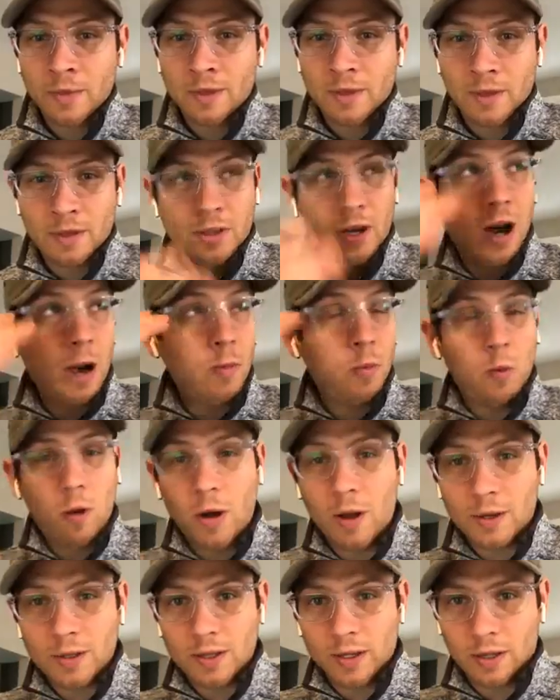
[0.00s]
The top
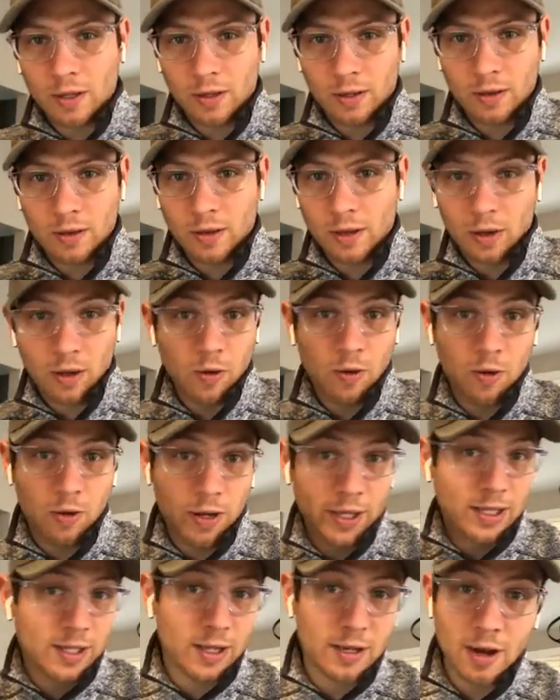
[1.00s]
wall is the goal.
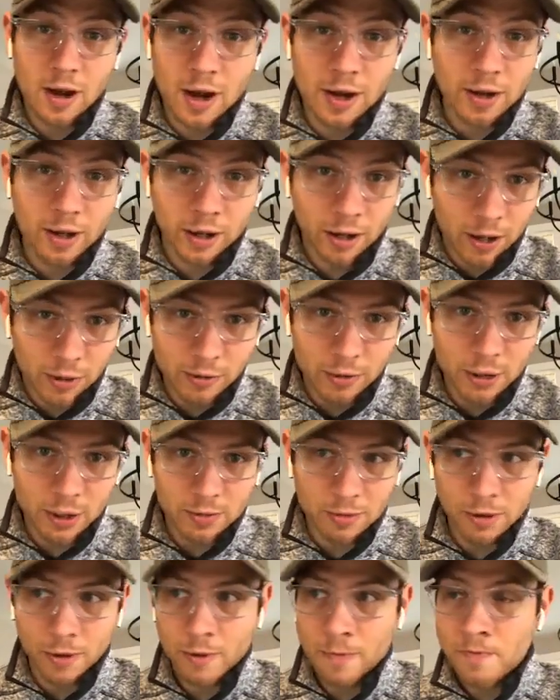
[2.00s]
It's a
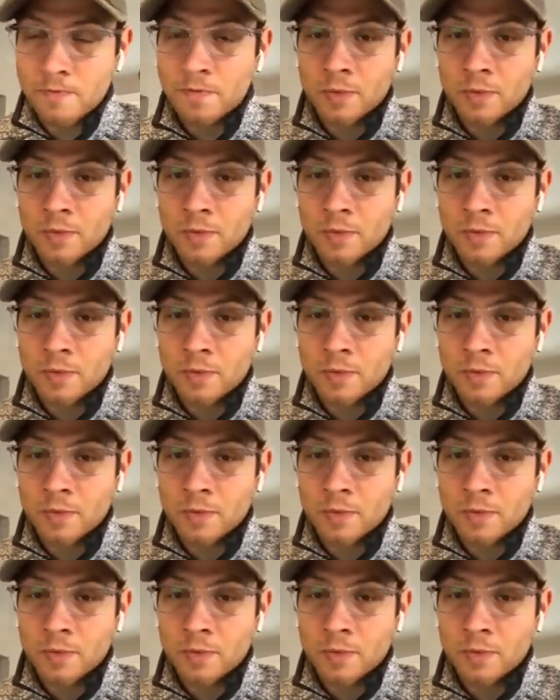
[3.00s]
non-negotiable.